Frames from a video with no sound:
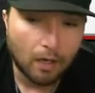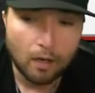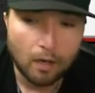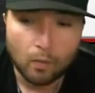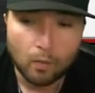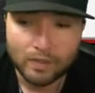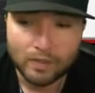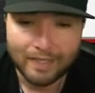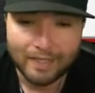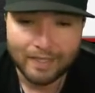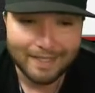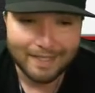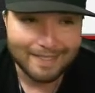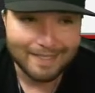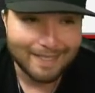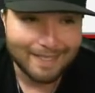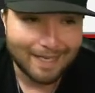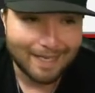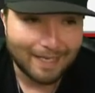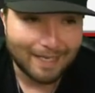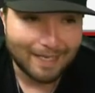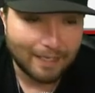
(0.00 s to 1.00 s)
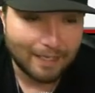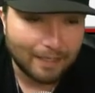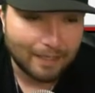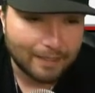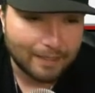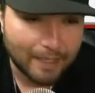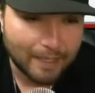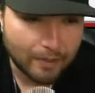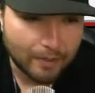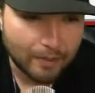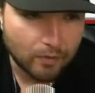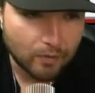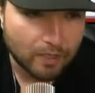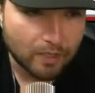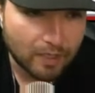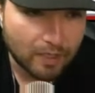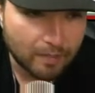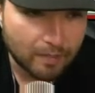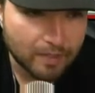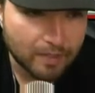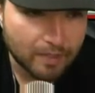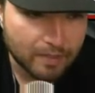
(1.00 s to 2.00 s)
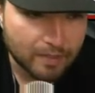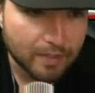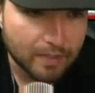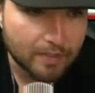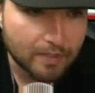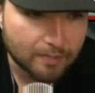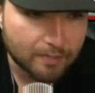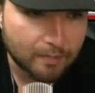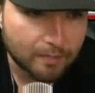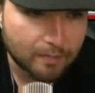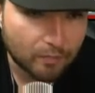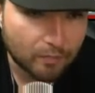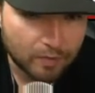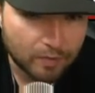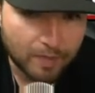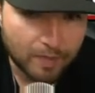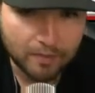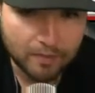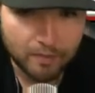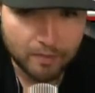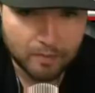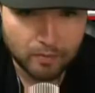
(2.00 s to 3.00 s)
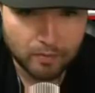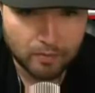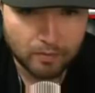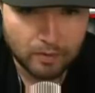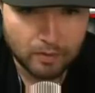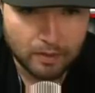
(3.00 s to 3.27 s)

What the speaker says: With that said, Taehyun Kim is respectable.